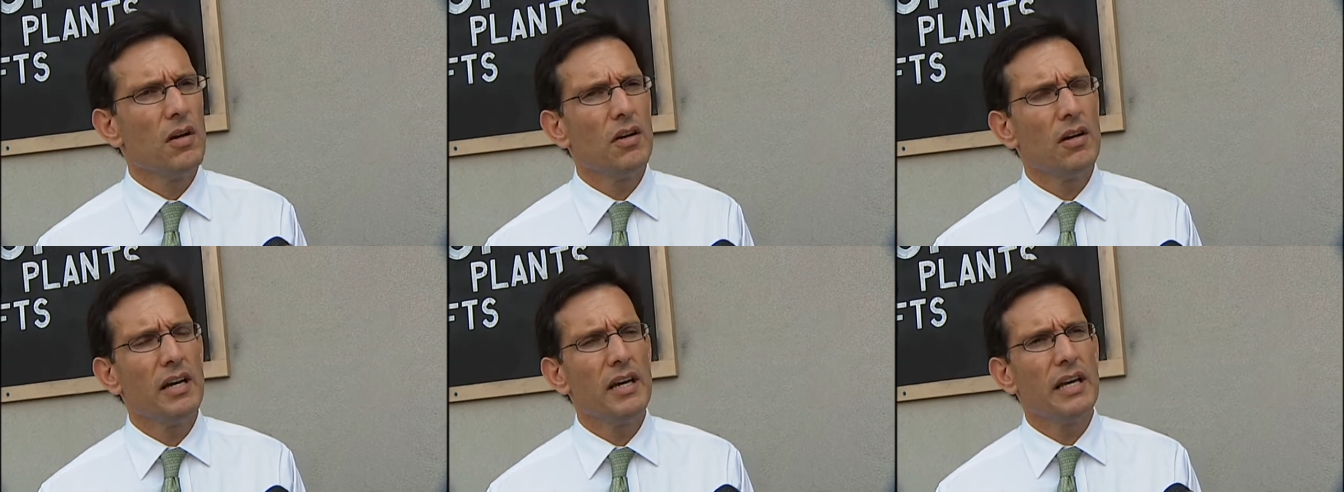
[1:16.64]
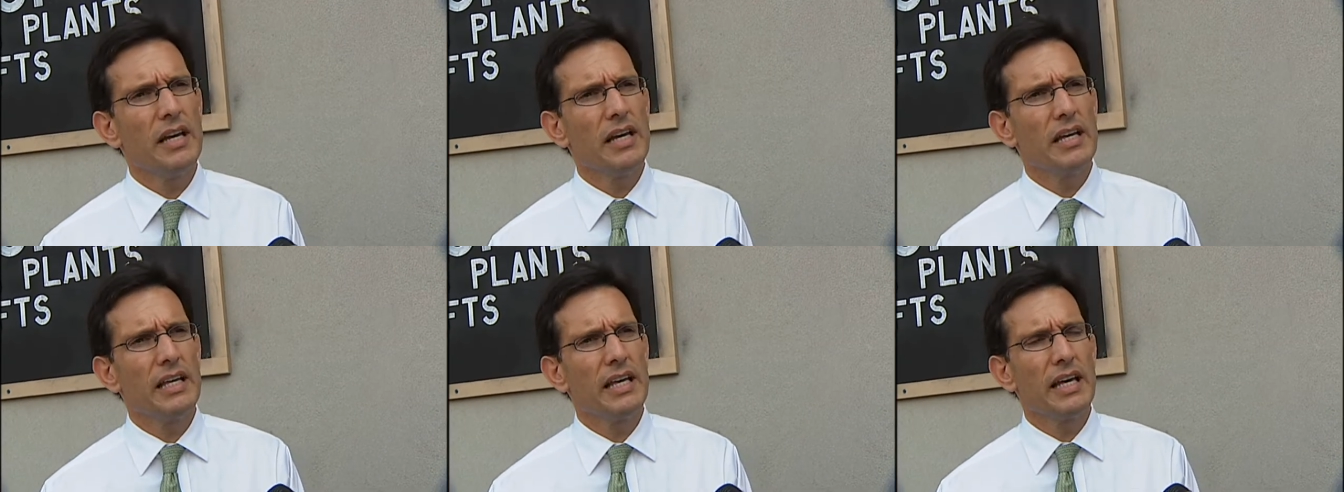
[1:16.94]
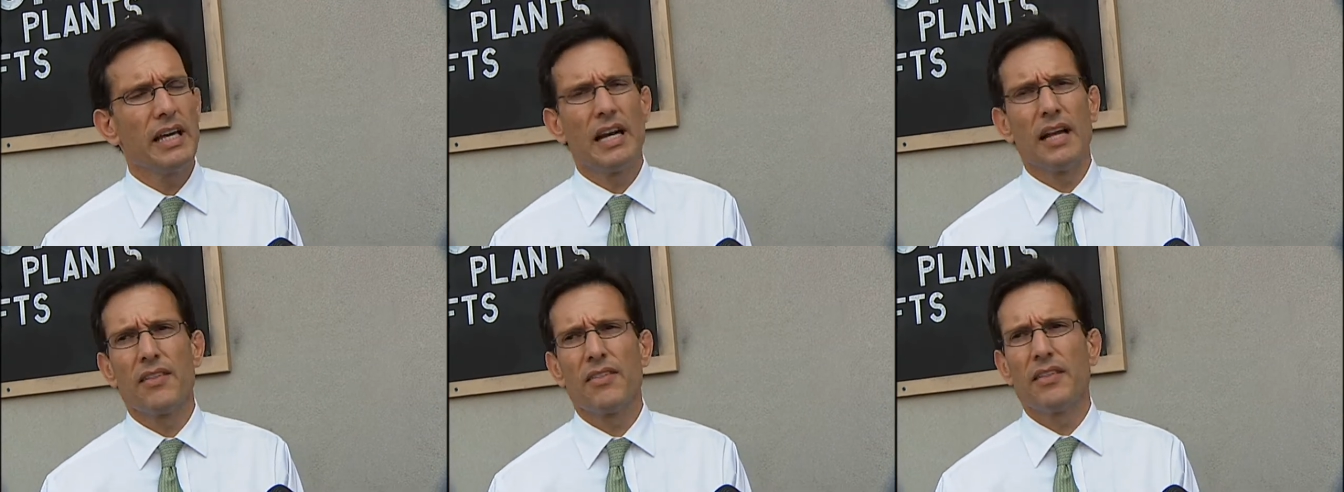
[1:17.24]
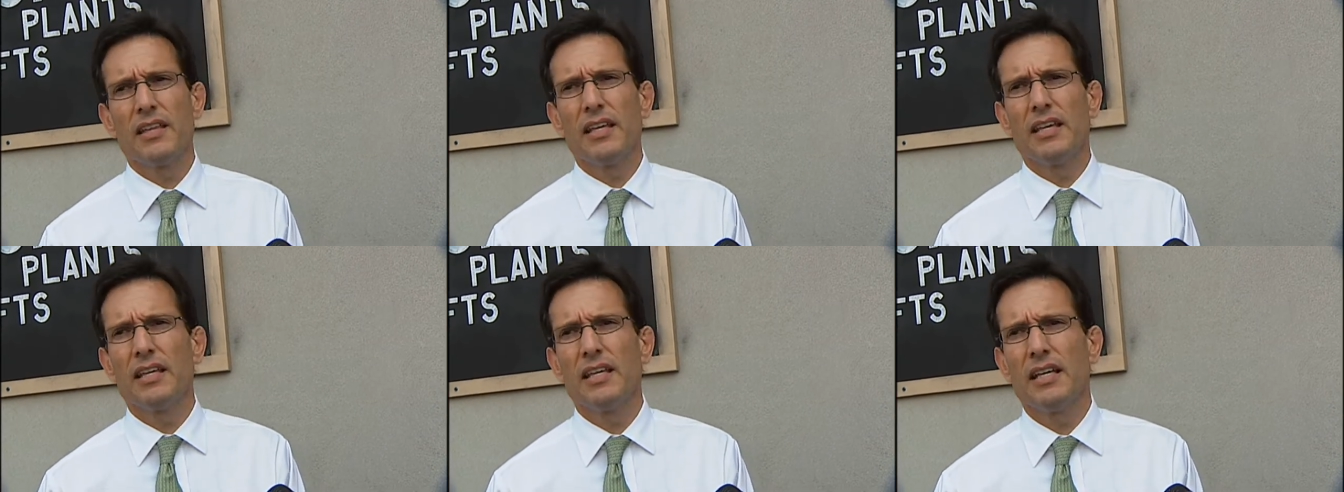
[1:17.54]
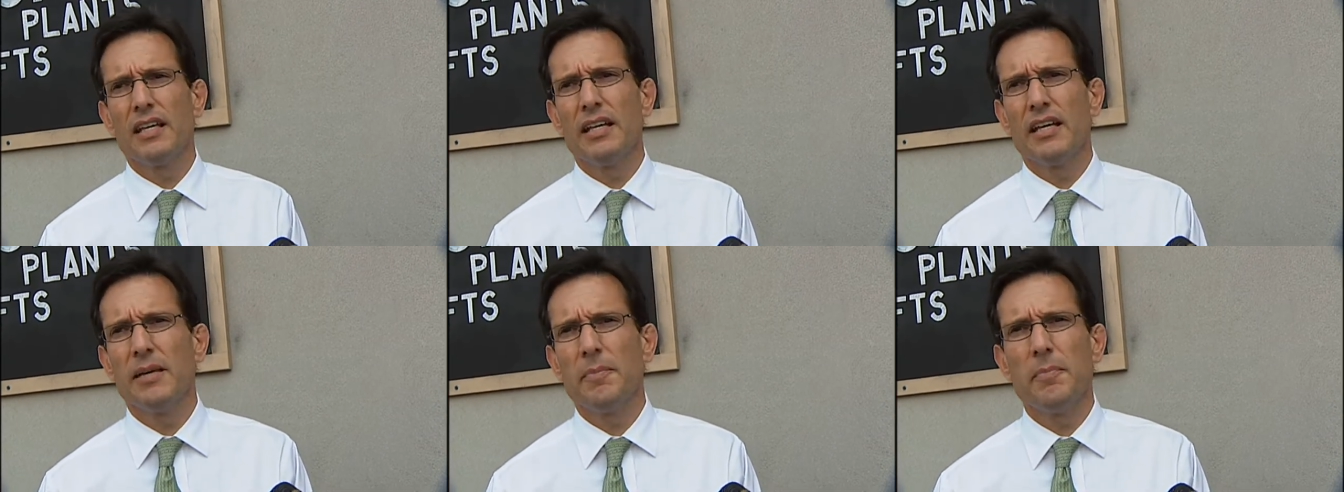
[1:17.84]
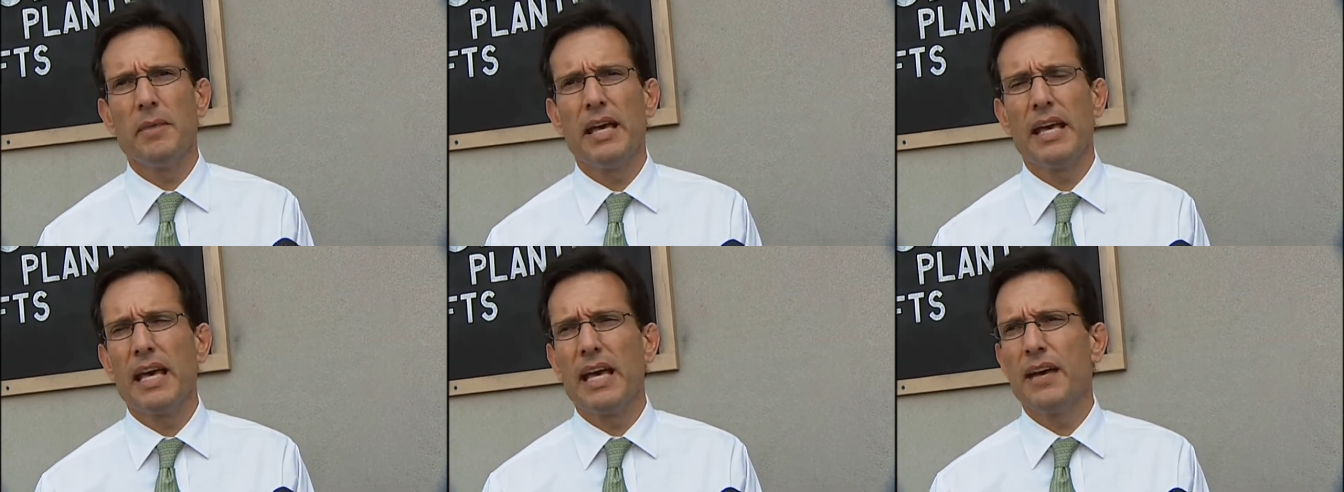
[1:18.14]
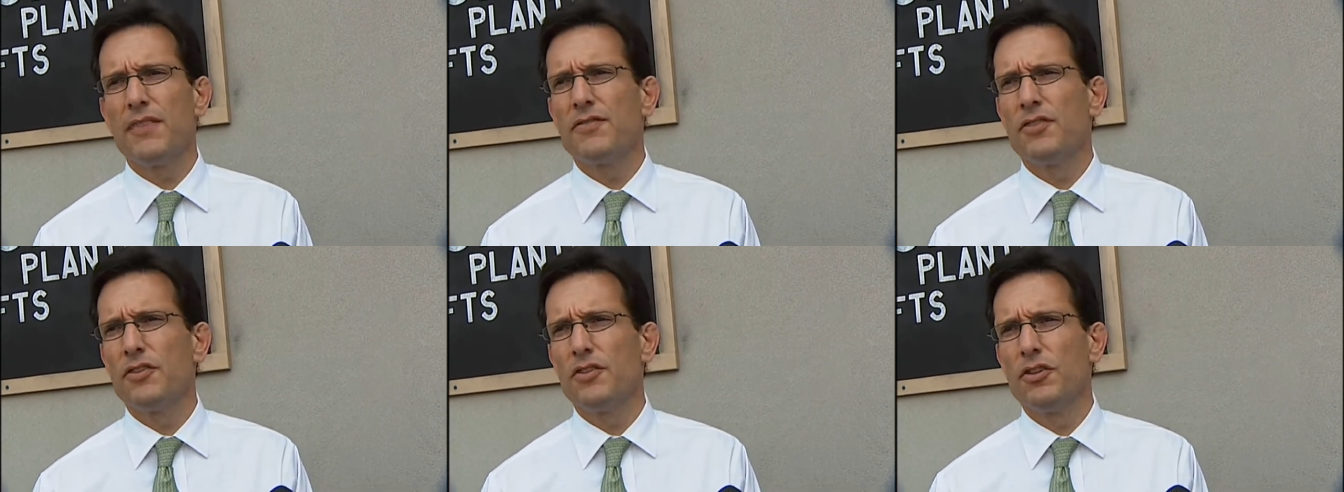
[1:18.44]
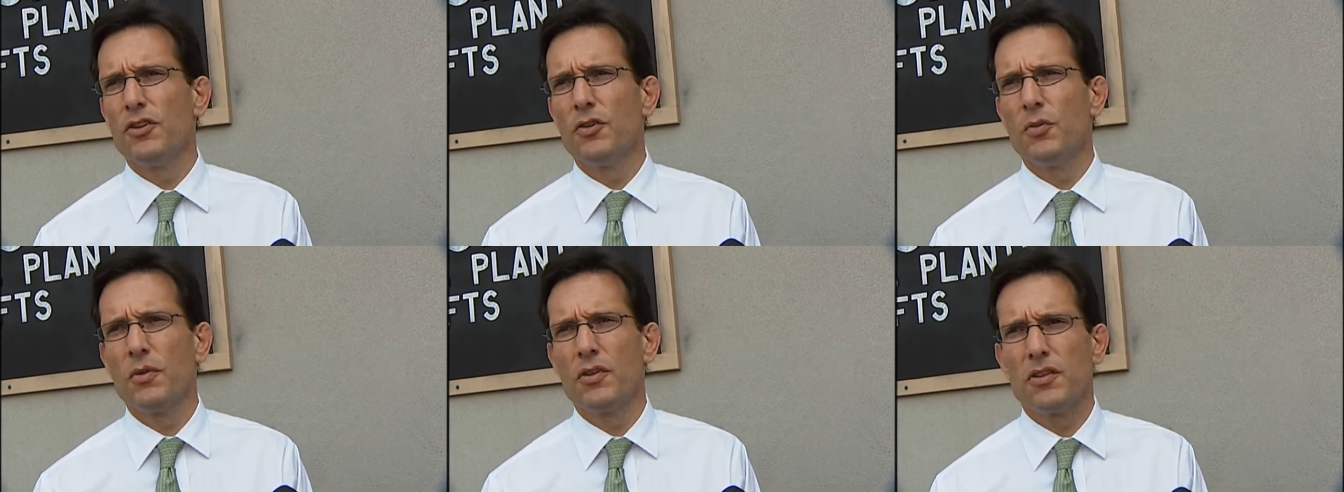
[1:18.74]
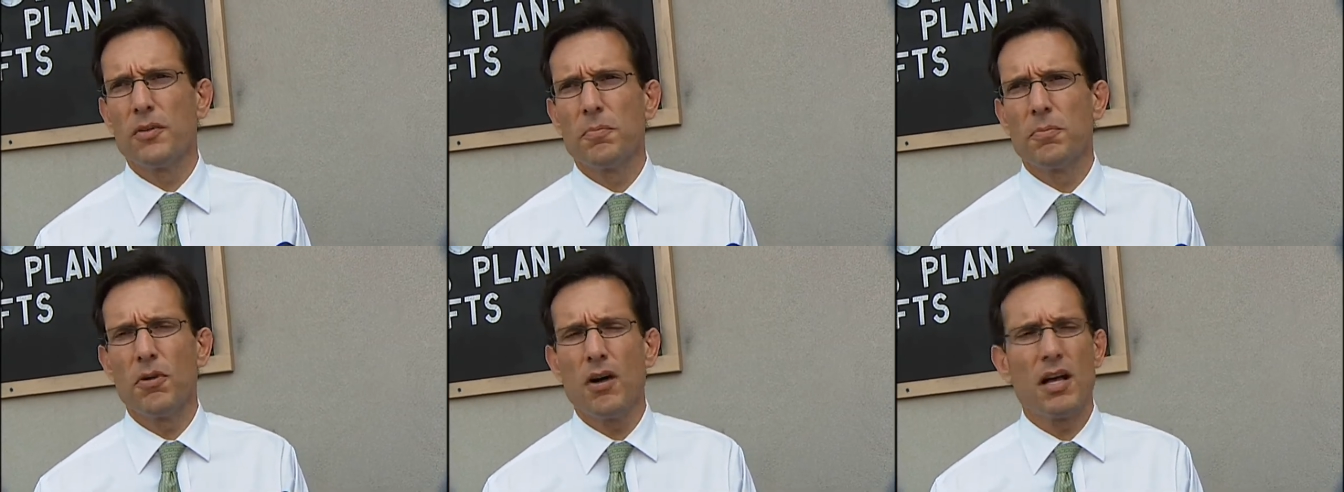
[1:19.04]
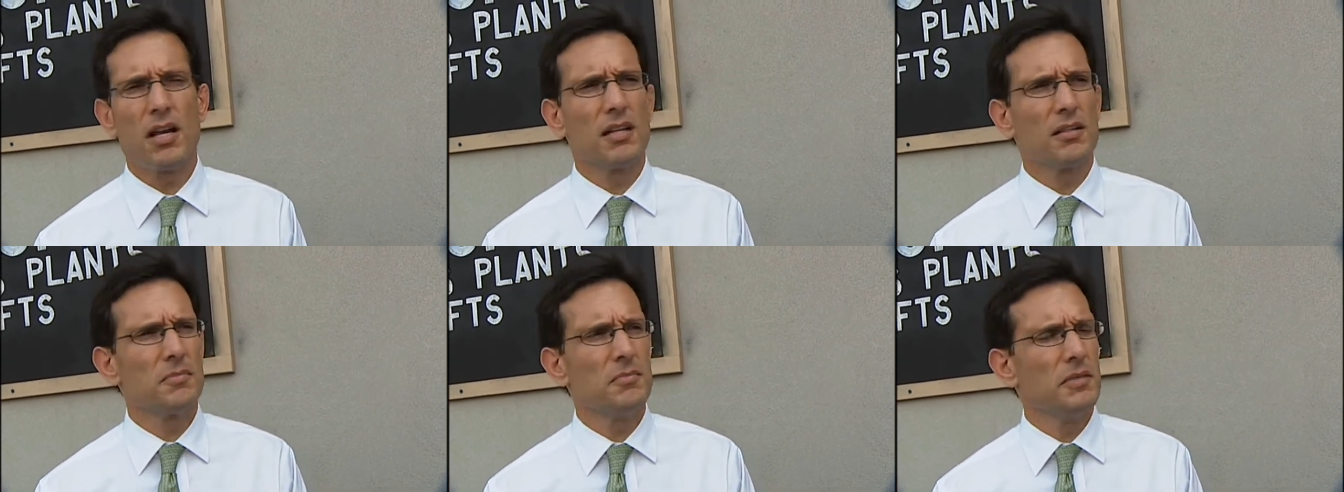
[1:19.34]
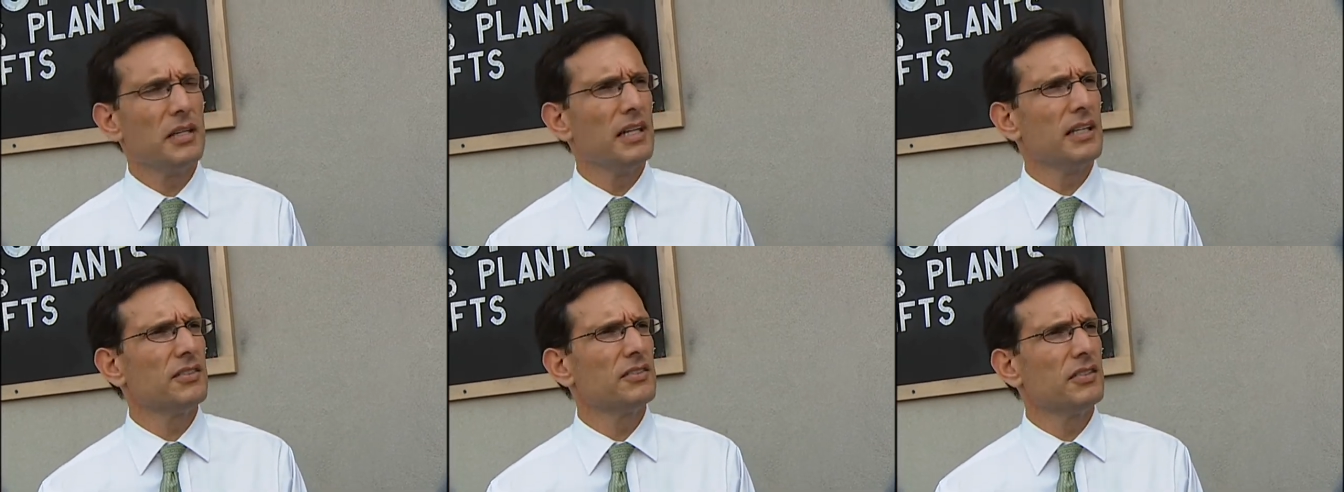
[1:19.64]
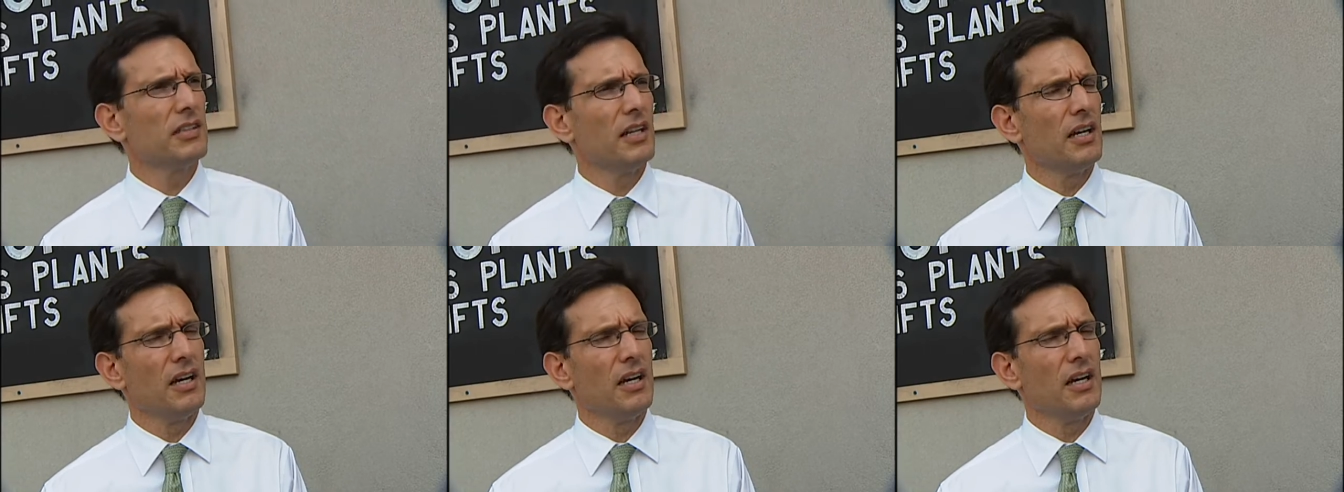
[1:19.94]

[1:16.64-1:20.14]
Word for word: Well, I, again, I think it, it, may have to do with the product mix.